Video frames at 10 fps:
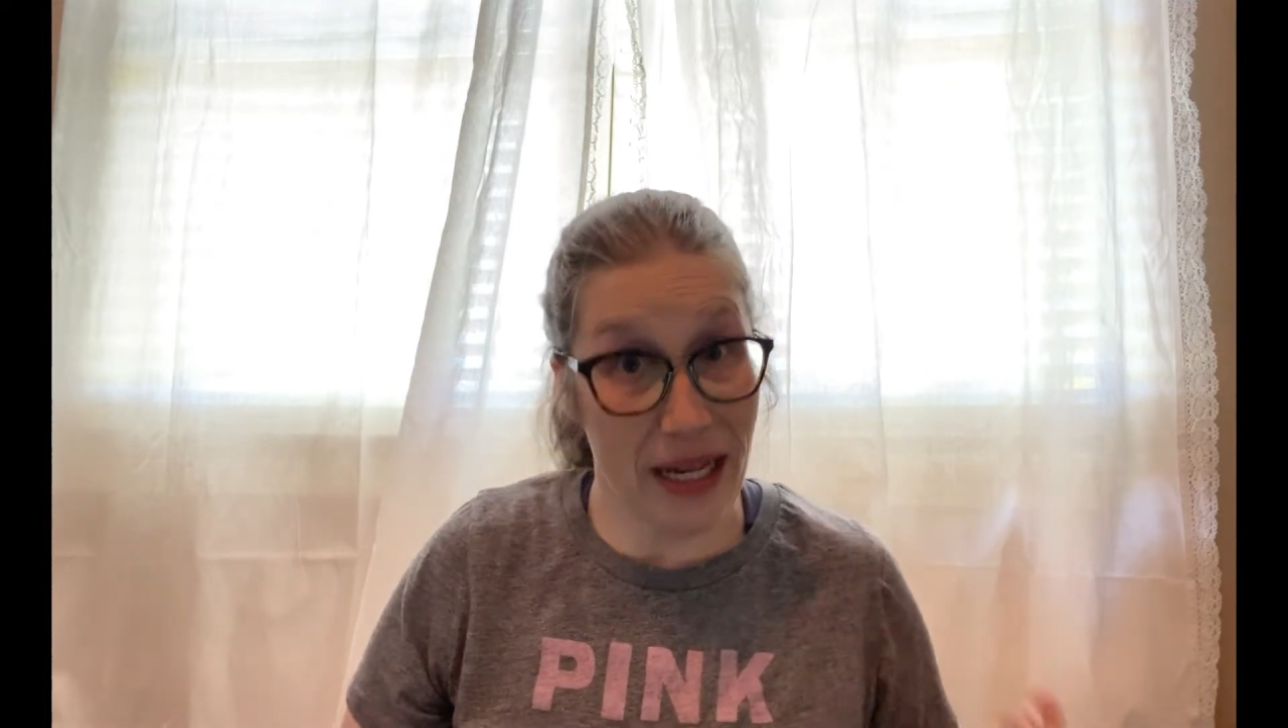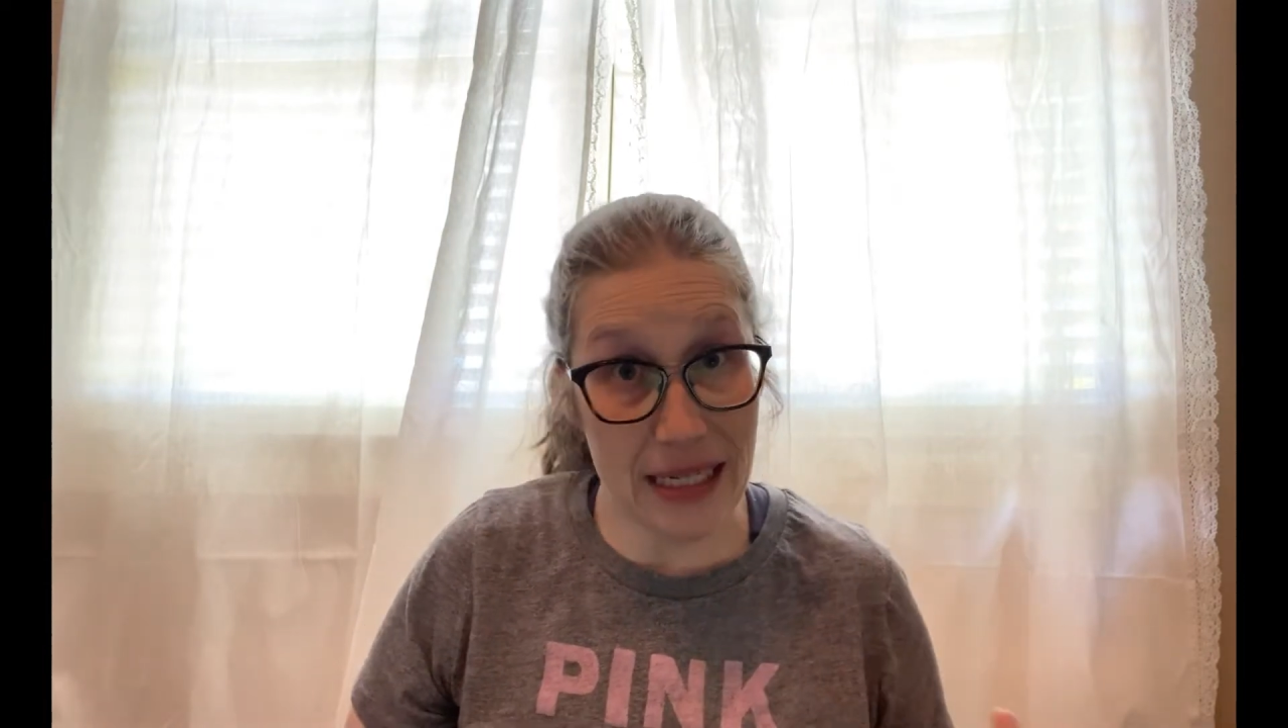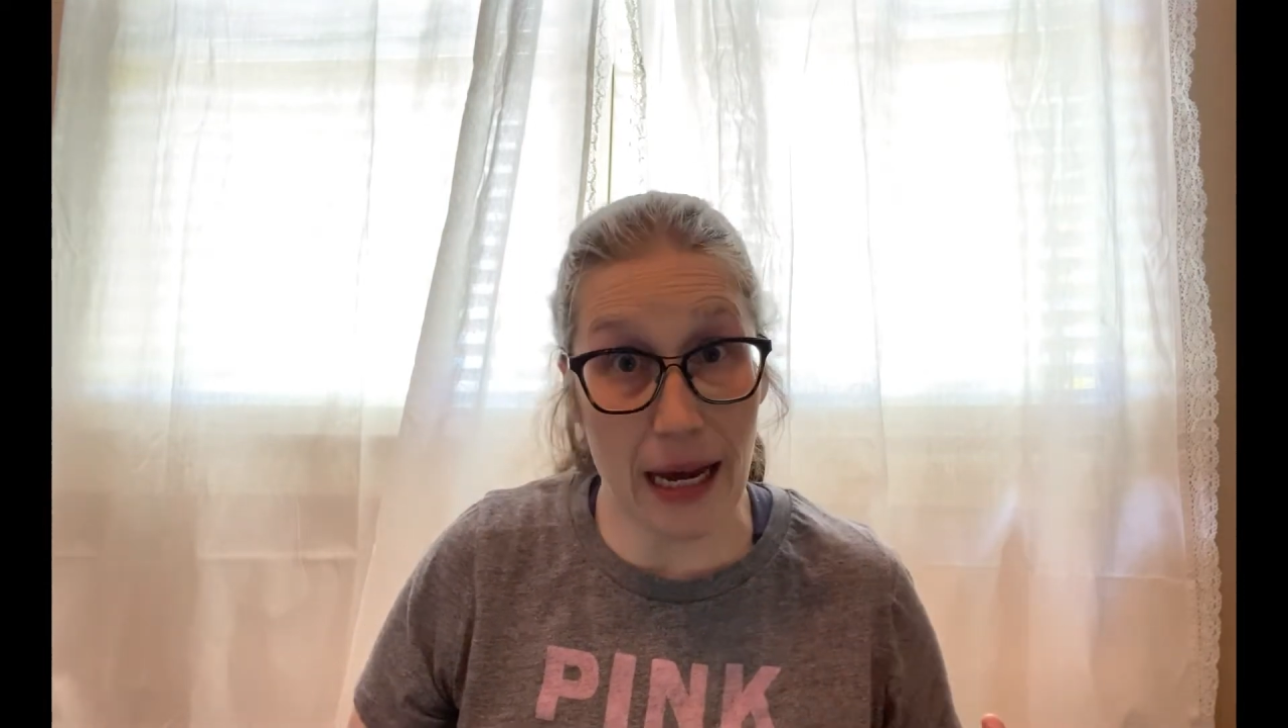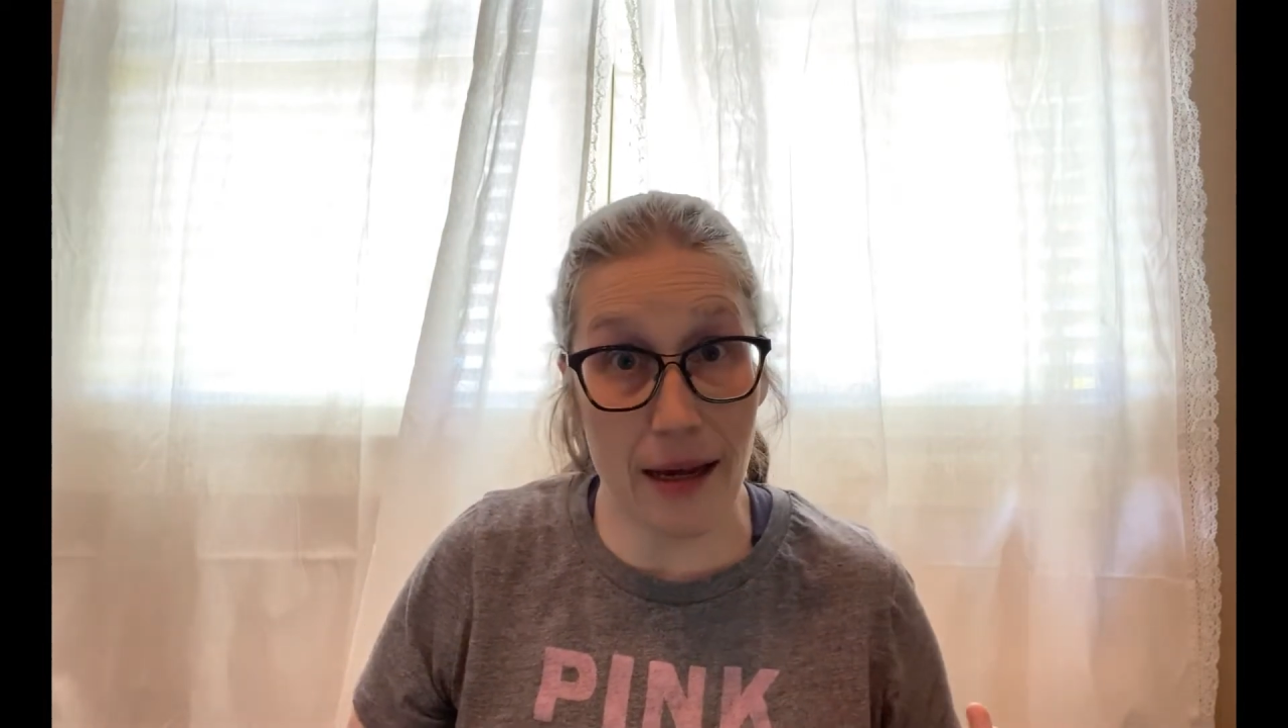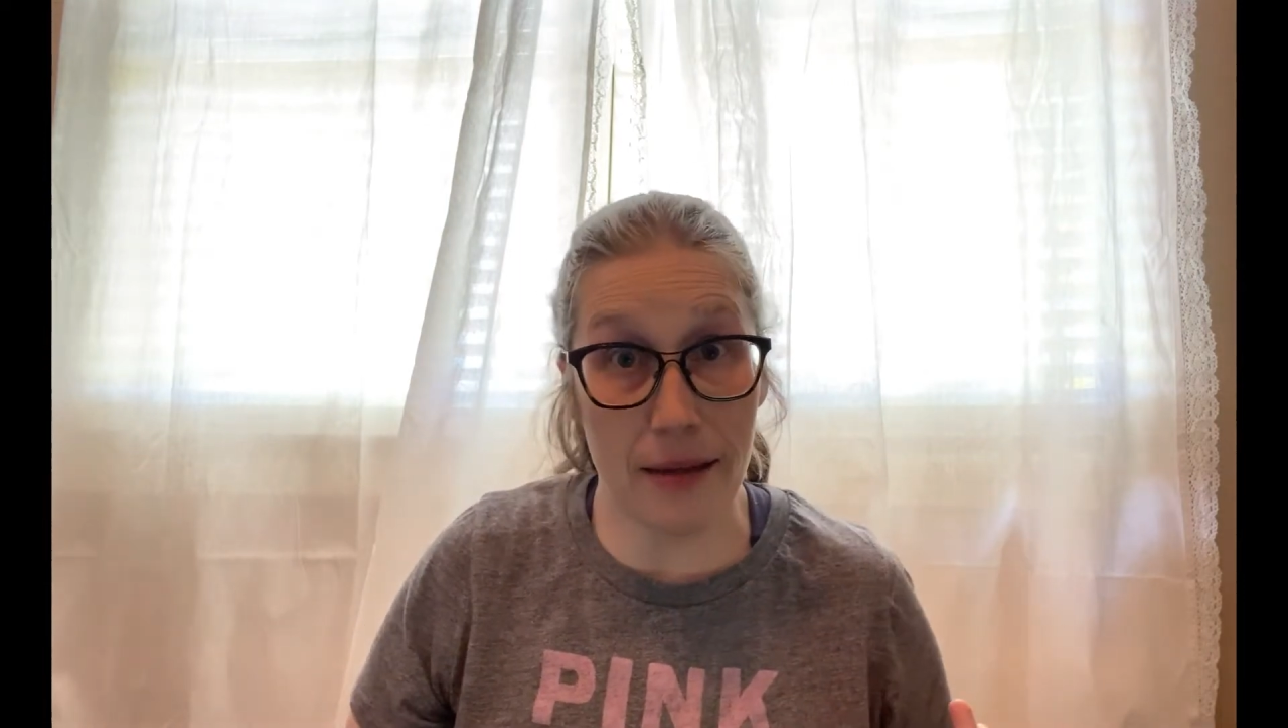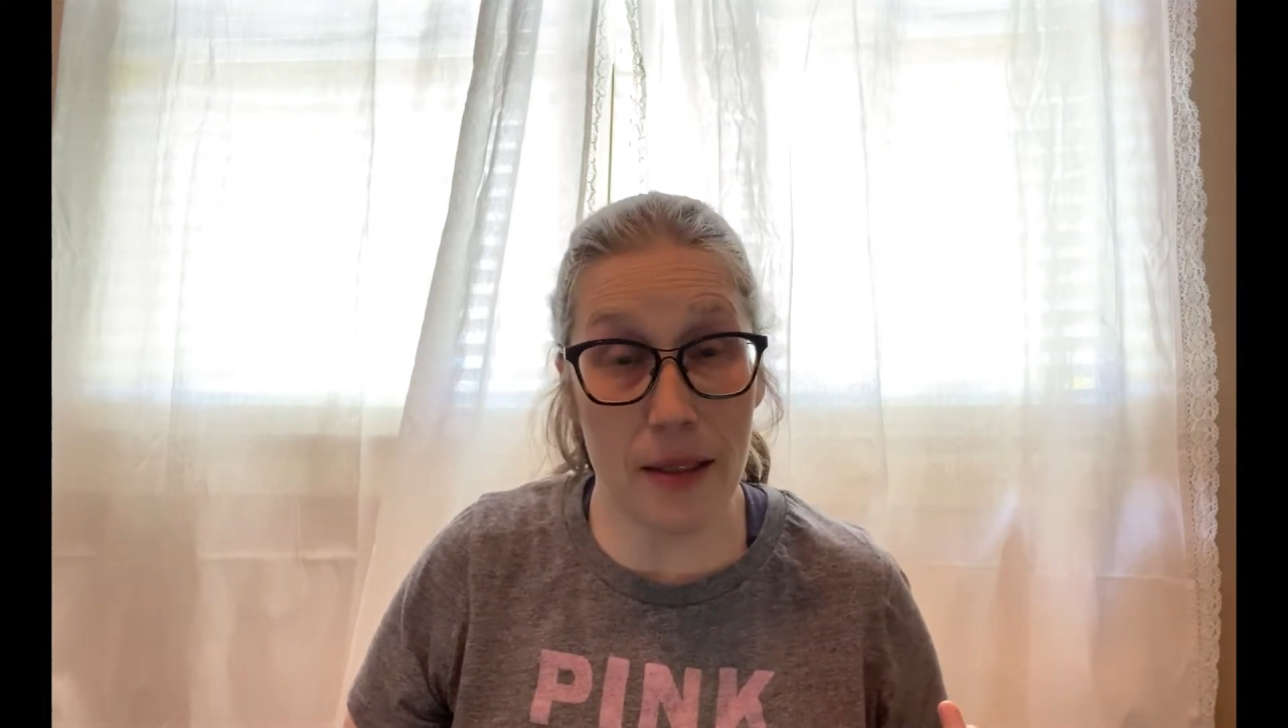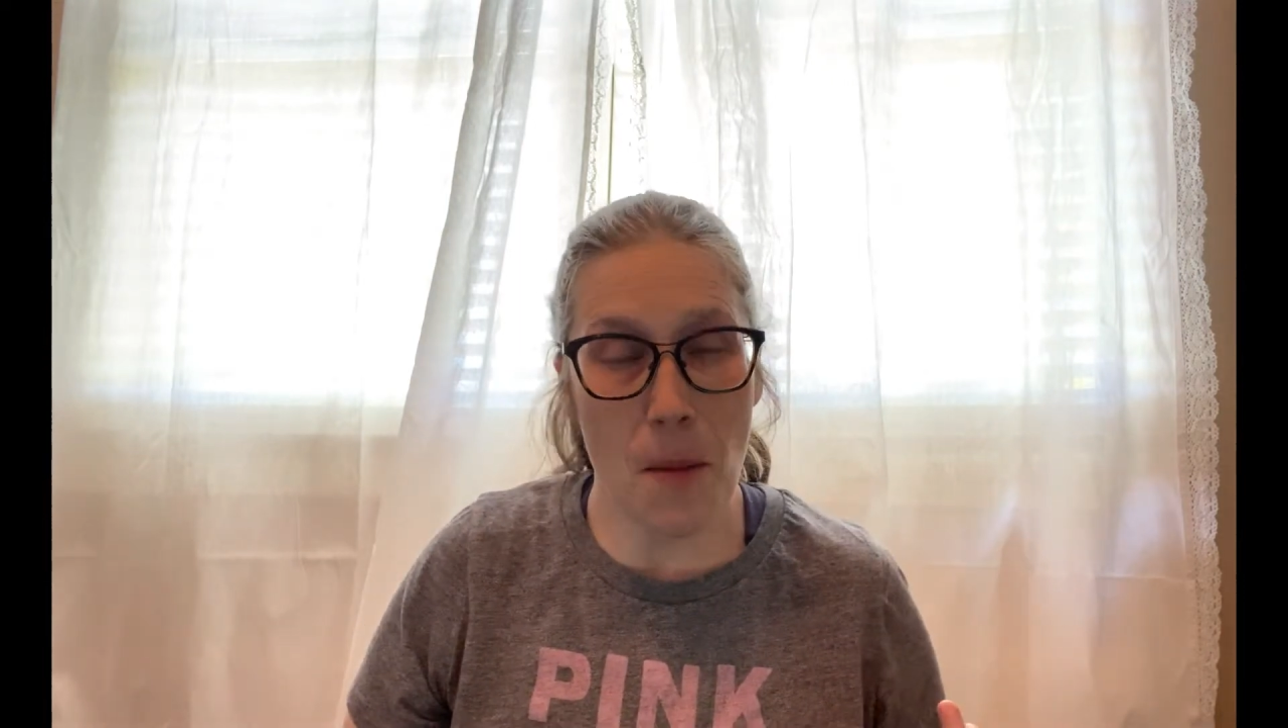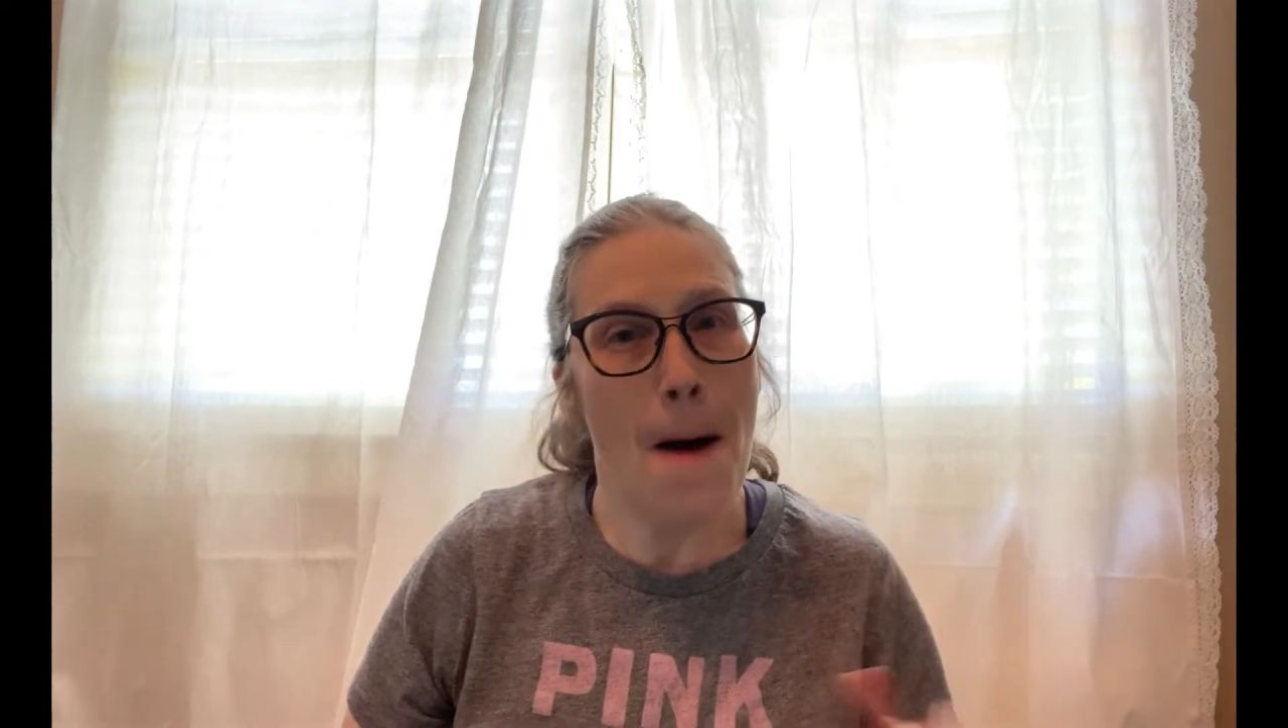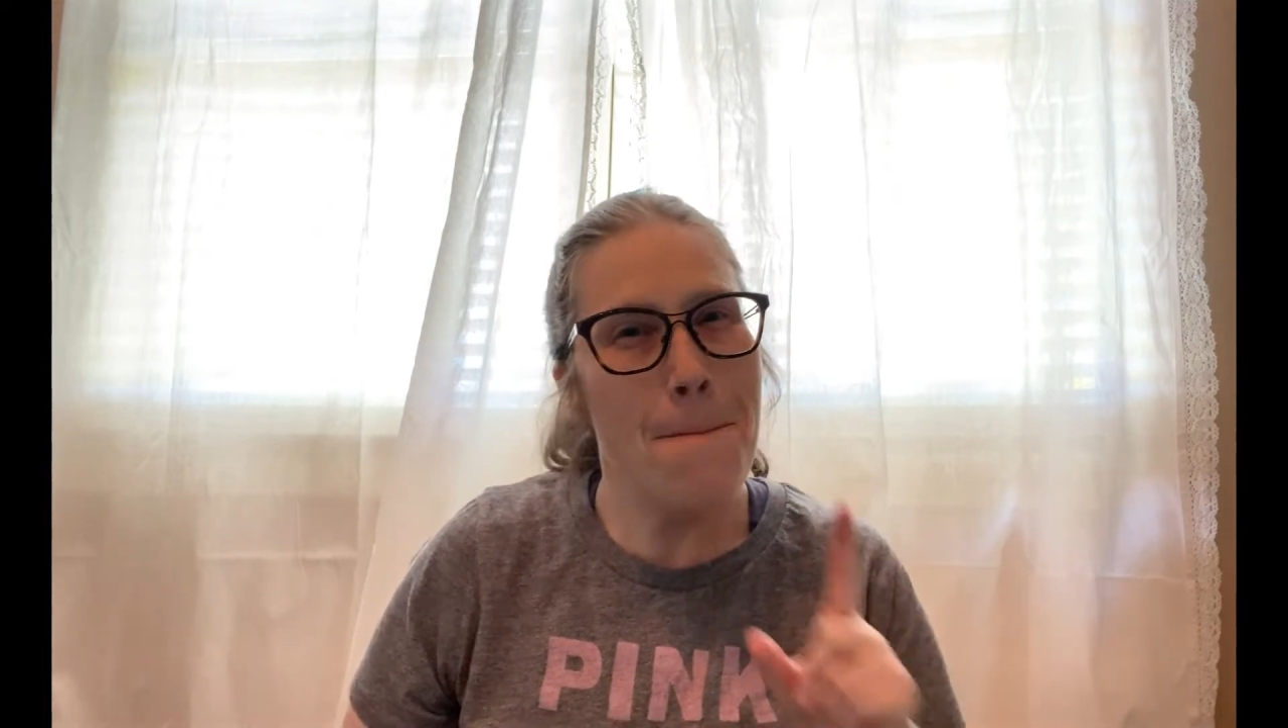seconds.